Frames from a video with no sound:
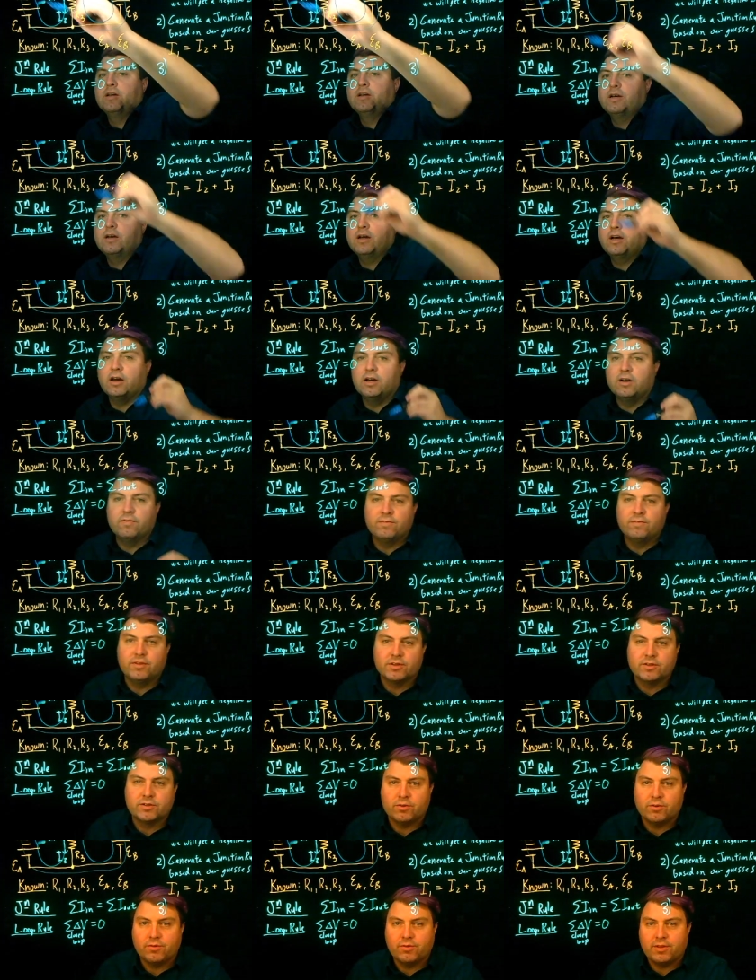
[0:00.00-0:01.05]
of this
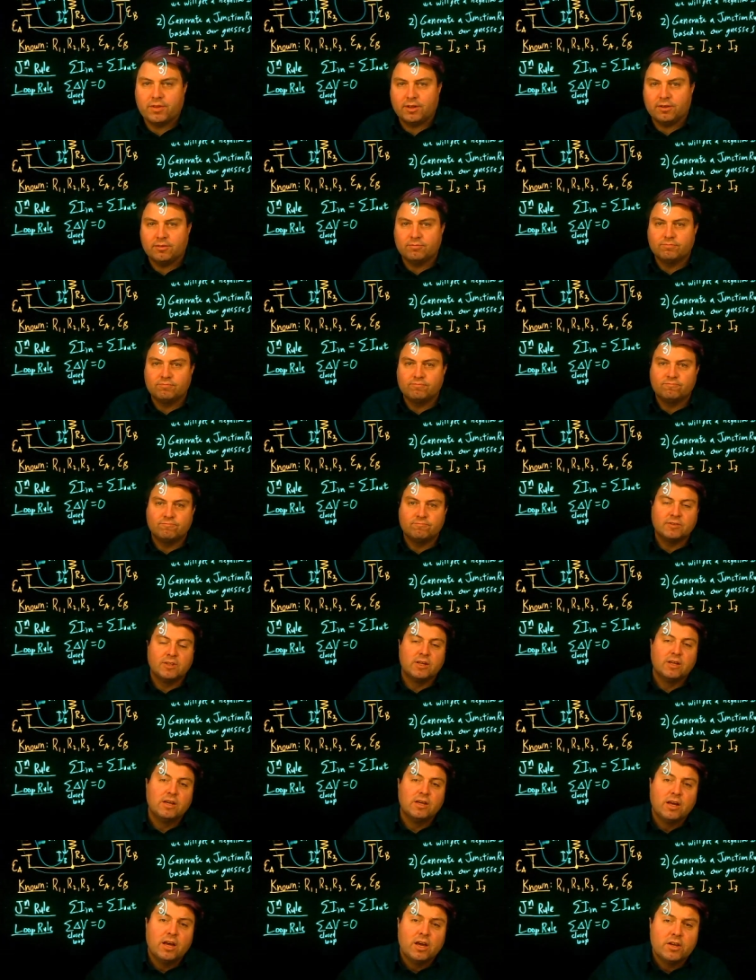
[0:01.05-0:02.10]
whole
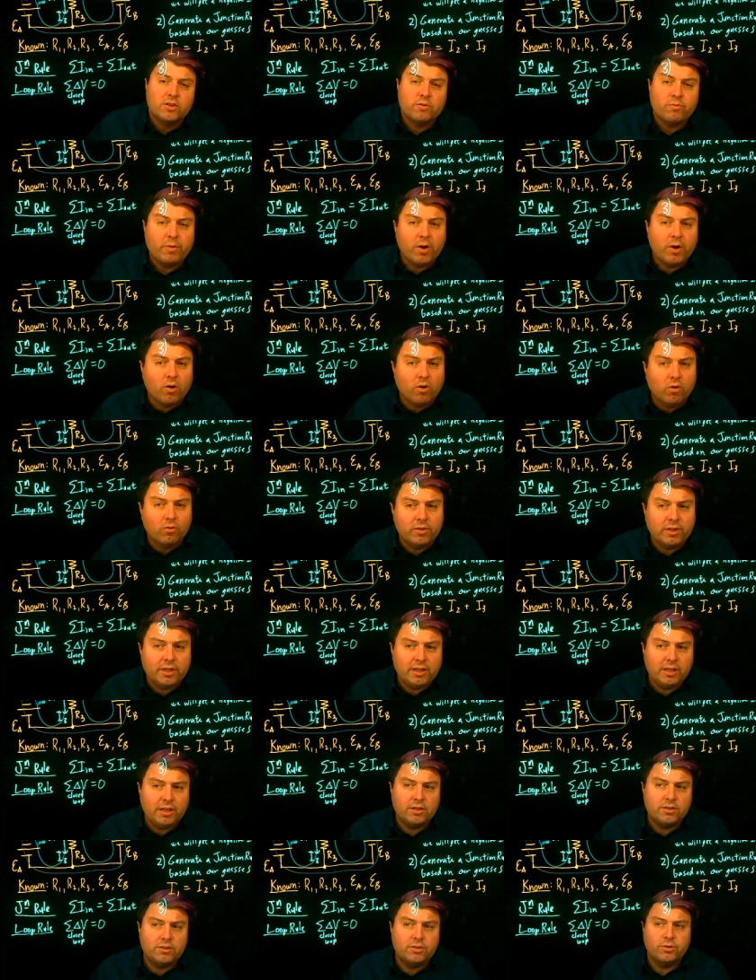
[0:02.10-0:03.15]
thing. We only
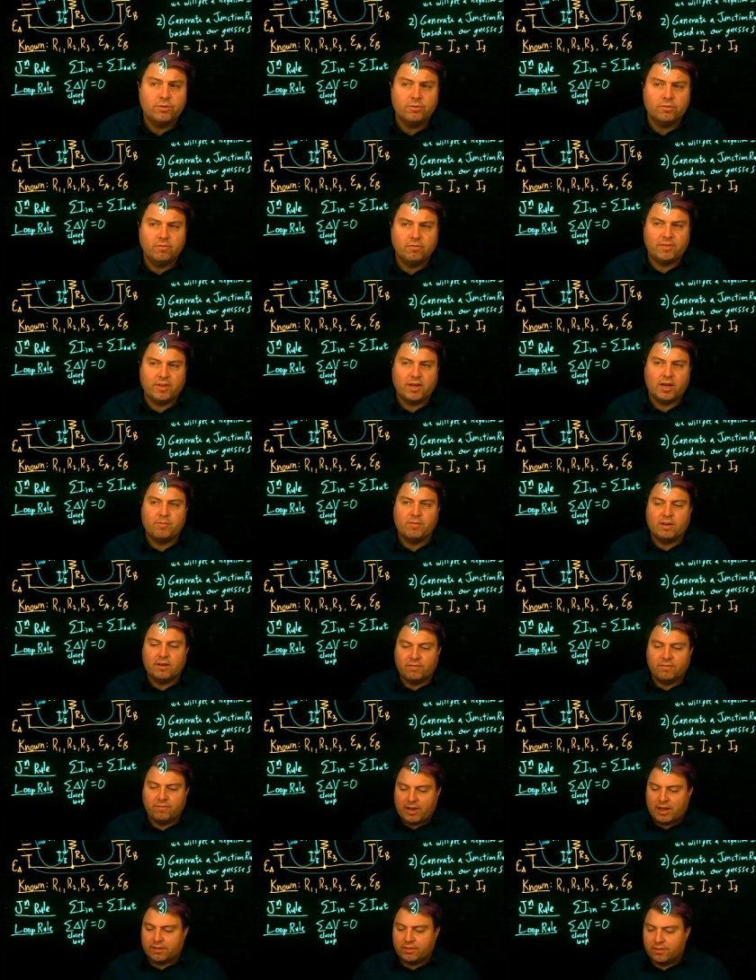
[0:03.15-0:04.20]
need two of them, and in
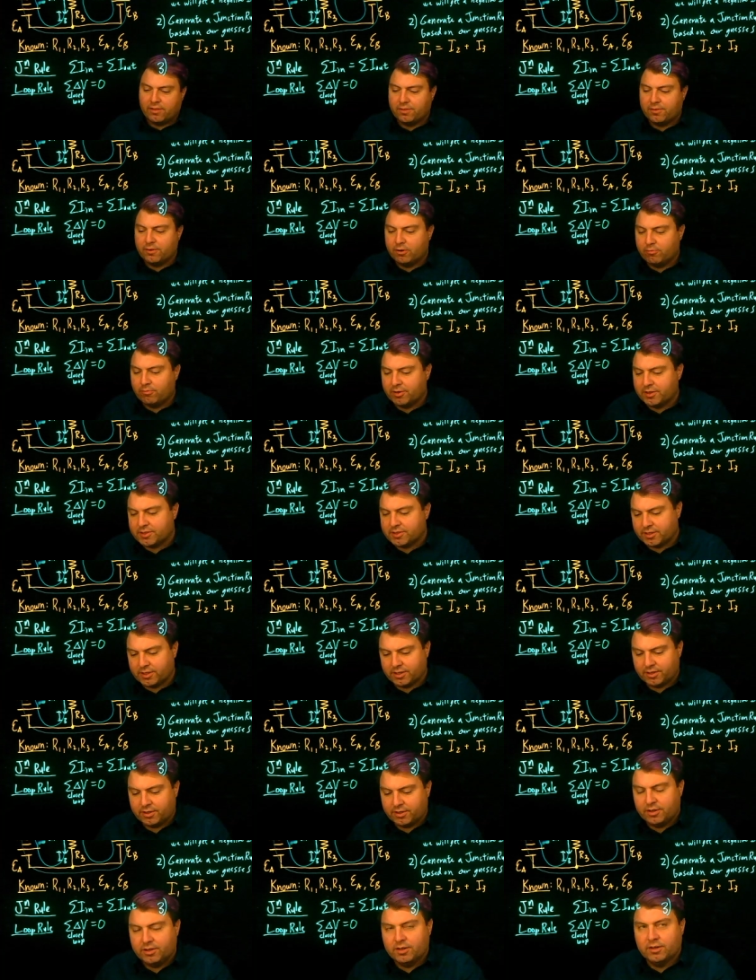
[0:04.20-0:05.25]
fact, the third one is going to
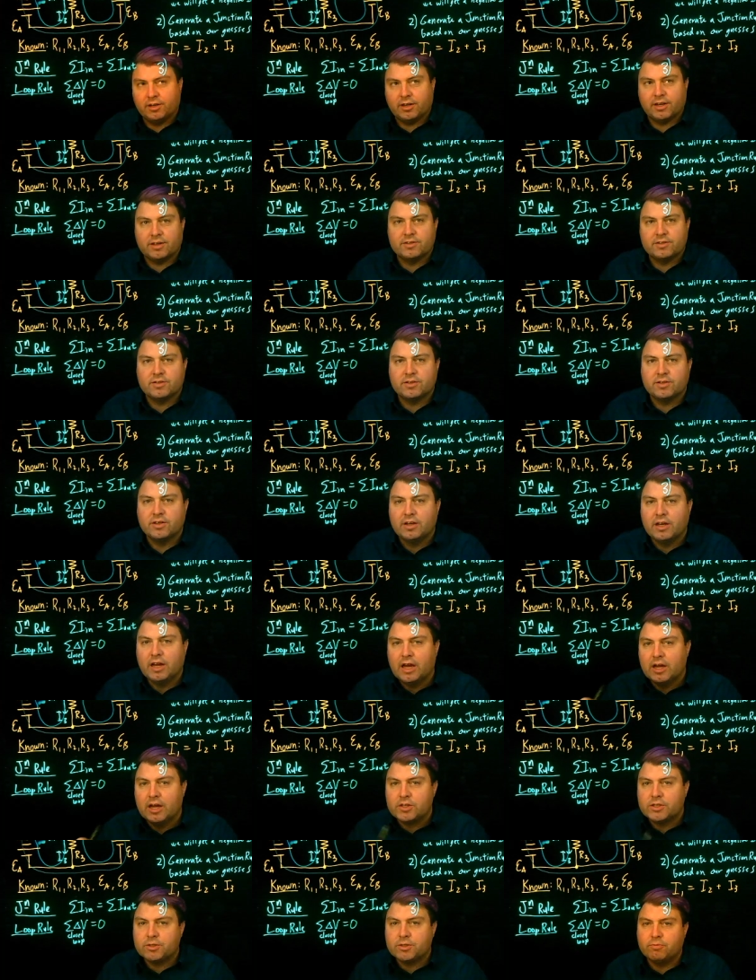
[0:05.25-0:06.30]
hurt us.
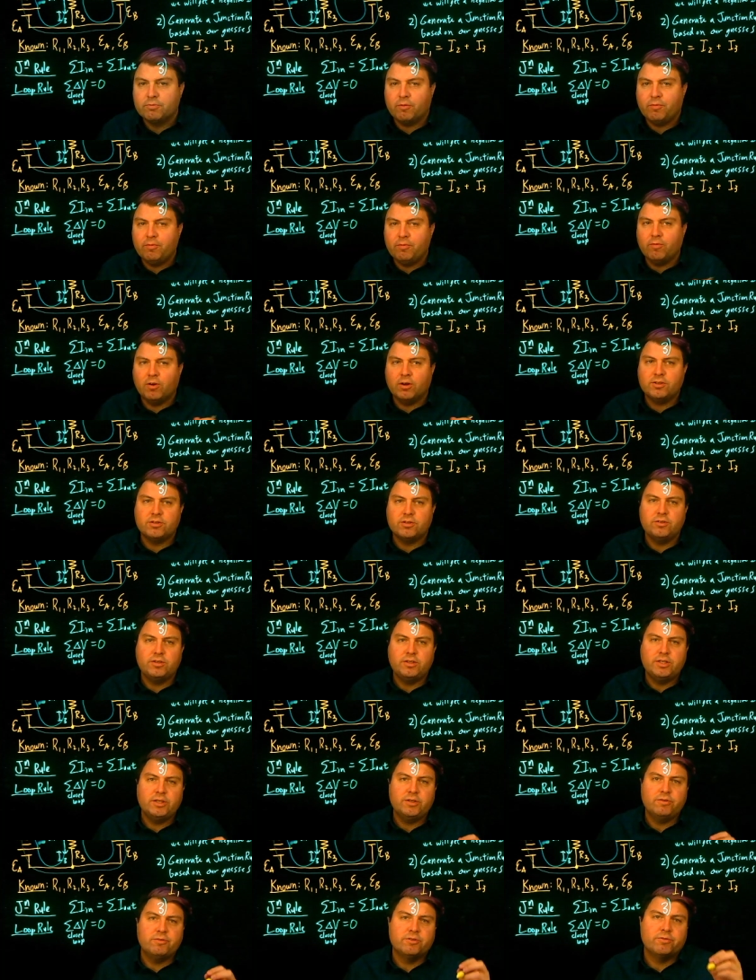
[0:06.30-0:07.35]
So what we want to
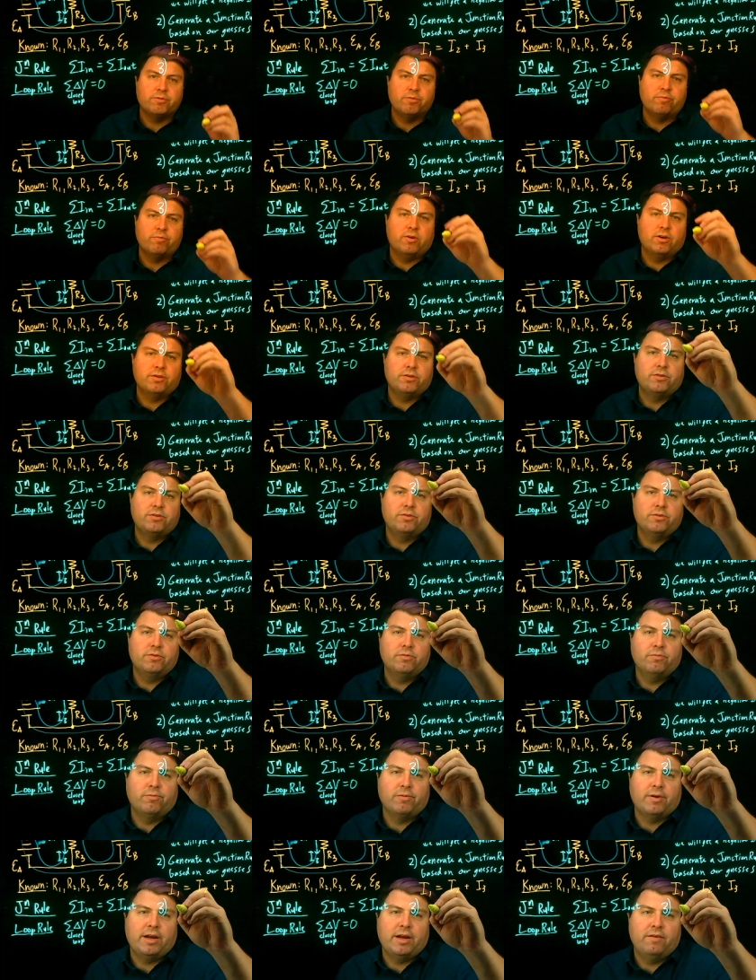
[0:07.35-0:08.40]
do is we want to
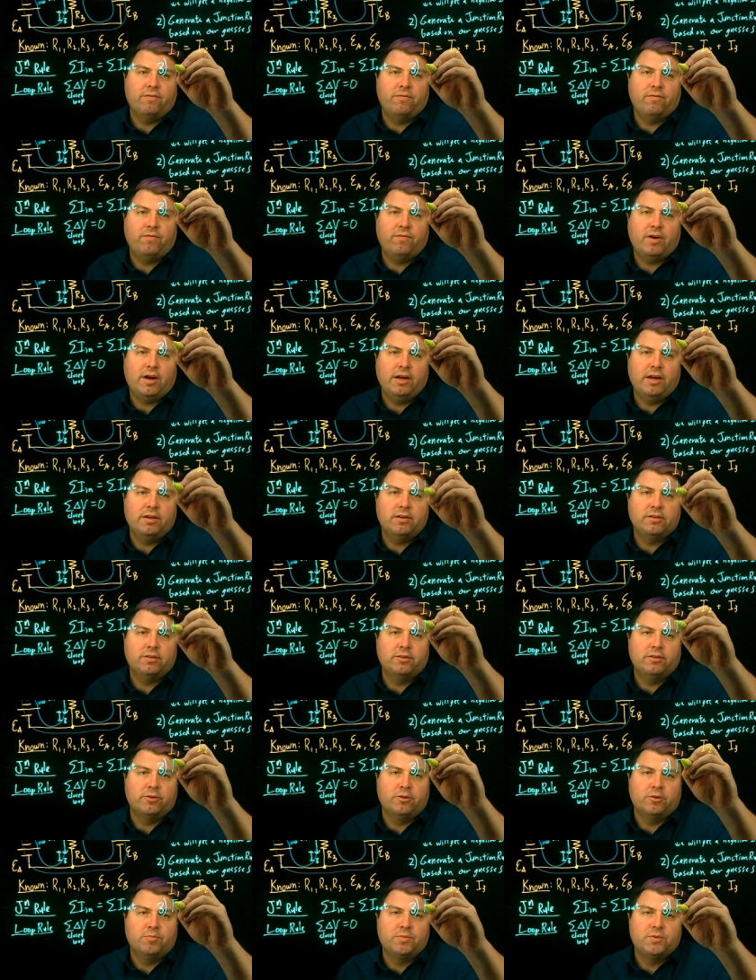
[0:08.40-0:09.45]
write find
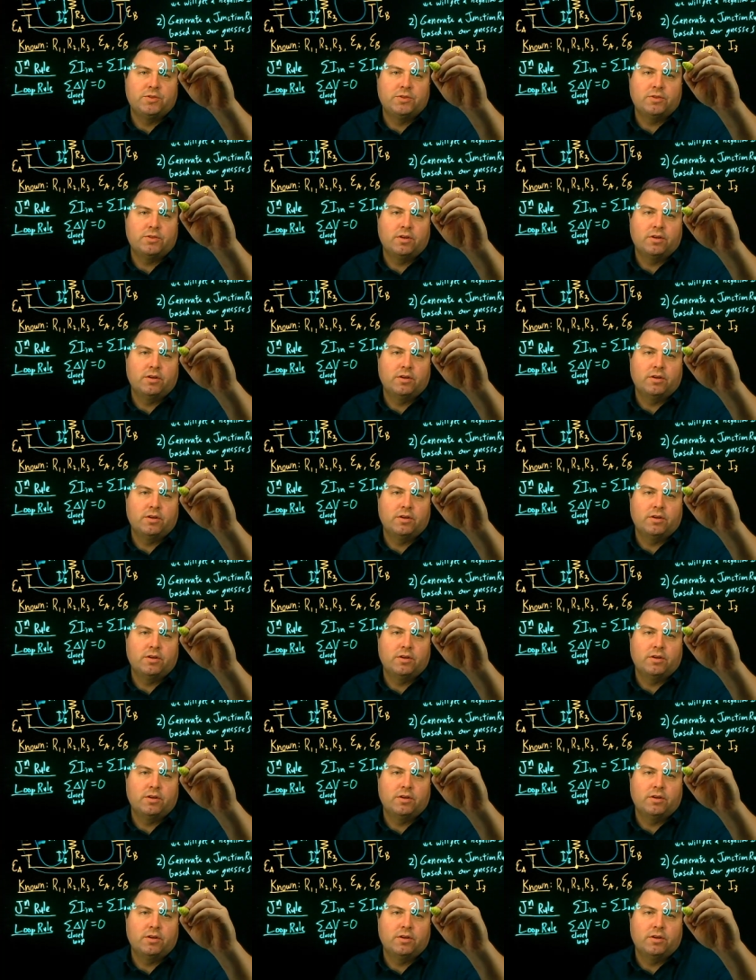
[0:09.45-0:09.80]
loops